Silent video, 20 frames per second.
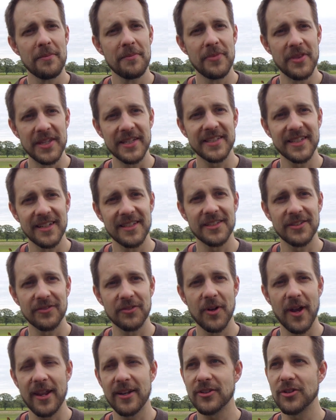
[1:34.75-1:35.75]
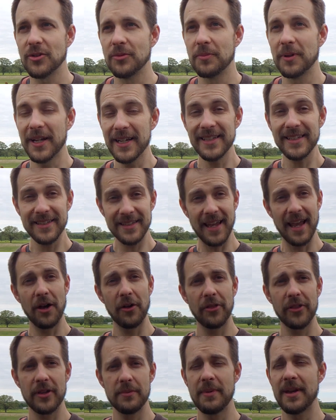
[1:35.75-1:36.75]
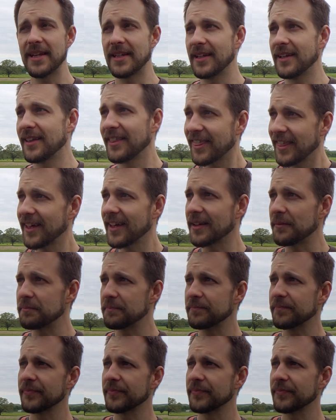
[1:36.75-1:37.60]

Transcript: this sense of gratitude because it's a healthy making thing.